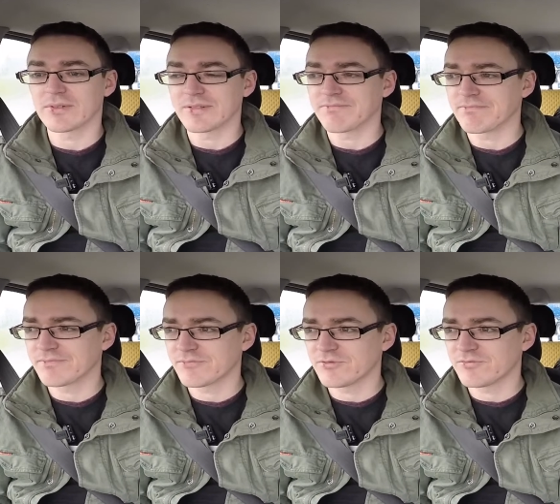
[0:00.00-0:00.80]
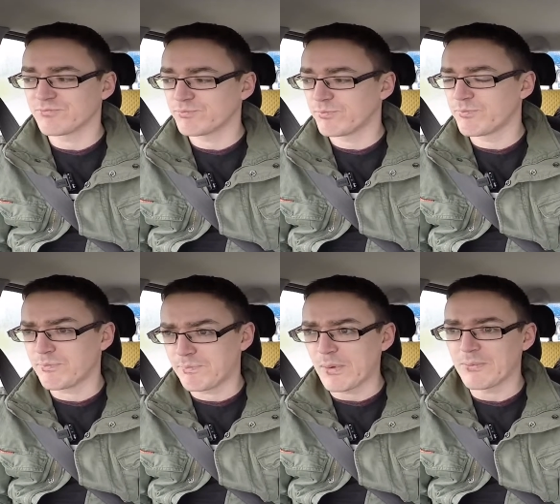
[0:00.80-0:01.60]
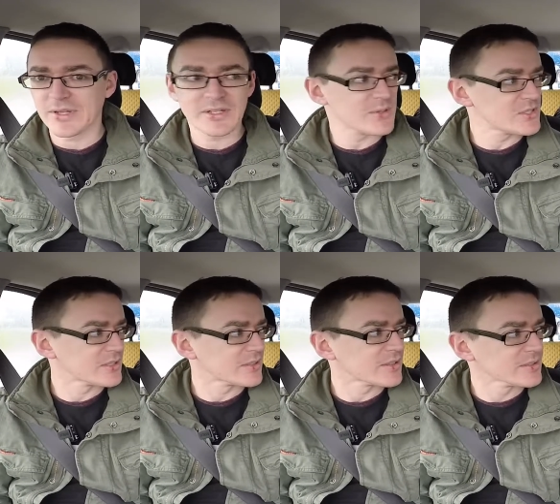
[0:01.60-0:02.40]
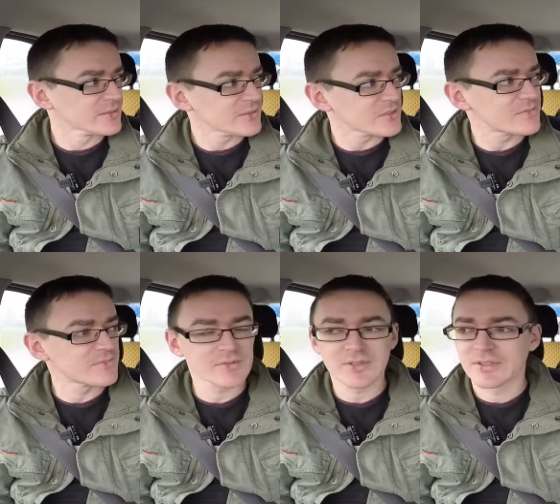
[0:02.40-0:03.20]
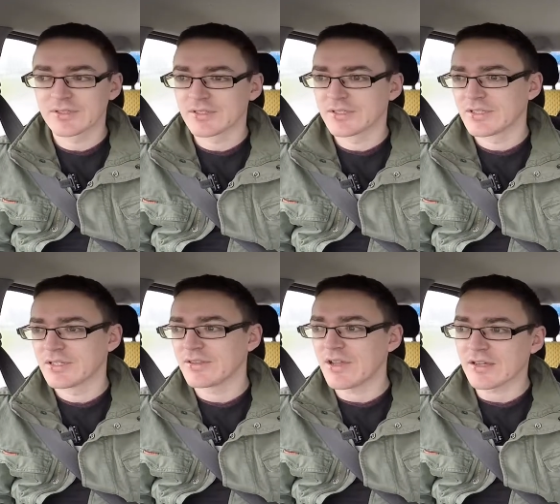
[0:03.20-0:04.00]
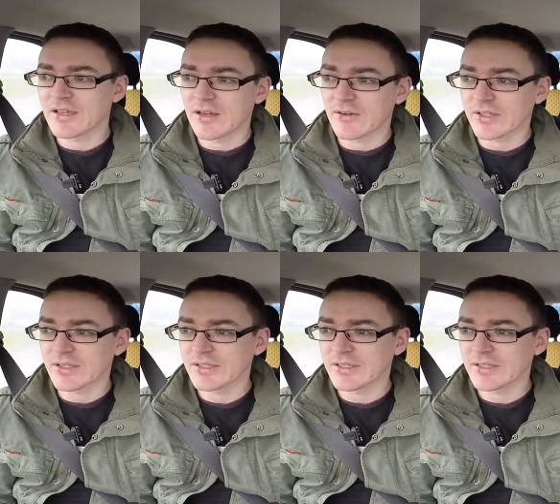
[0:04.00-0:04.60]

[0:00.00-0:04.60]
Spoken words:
and bumping into each other and just not caring.